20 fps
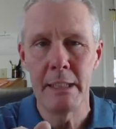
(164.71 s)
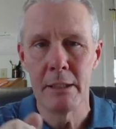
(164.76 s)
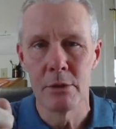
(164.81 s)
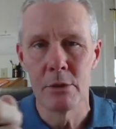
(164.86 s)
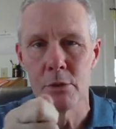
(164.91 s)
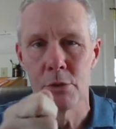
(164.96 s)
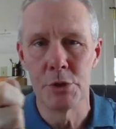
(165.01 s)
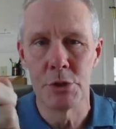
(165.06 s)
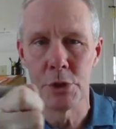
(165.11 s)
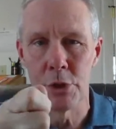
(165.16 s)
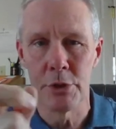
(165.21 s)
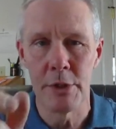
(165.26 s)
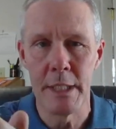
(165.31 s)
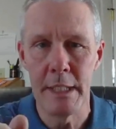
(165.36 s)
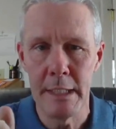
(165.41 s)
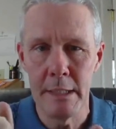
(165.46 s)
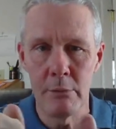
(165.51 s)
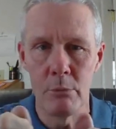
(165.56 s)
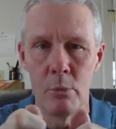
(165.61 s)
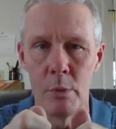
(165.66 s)
a little
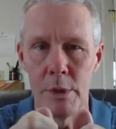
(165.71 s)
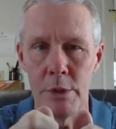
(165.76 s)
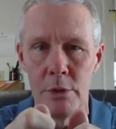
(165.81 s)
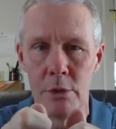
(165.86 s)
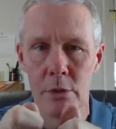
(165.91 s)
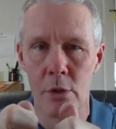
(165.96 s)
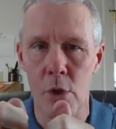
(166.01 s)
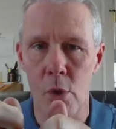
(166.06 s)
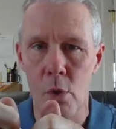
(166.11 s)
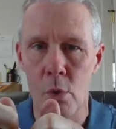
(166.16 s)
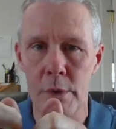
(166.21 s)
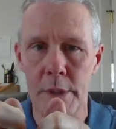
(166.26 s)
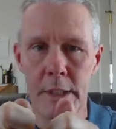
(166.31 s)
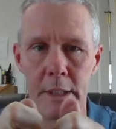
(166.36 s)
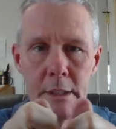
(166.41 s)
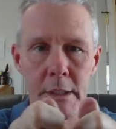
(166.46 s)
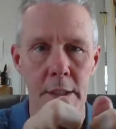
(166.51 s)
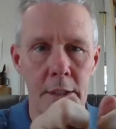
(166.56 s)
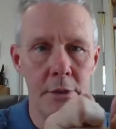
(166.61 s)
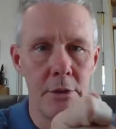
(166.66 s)
jerky when you're holding
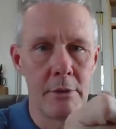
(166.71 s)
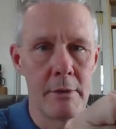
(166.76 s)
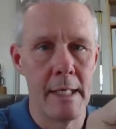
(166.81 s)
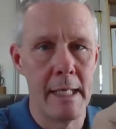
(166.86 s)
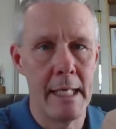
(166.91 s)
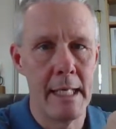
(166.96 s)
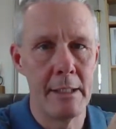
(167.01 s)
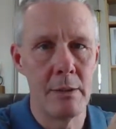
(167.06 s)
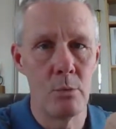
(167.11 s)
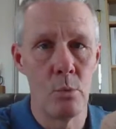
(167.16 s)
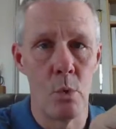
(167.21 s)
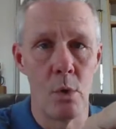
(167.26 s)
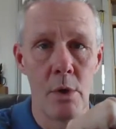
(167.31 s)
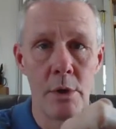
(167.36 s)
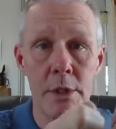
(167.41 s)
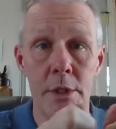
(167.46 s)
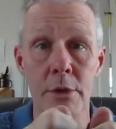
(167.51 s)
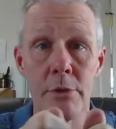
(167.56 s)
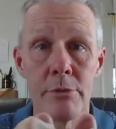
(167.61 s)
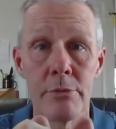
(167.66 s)
it in your hand and
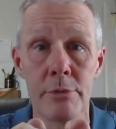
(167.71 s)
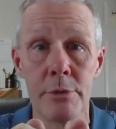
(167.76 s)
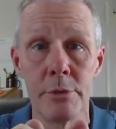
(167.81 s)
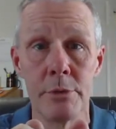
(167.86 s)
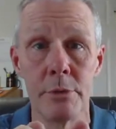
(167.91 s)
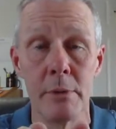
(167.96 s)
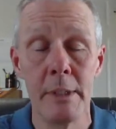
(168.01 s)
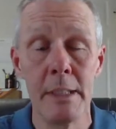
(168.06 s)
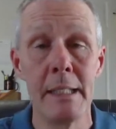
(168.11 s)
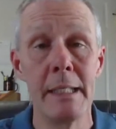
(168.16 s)
walking through.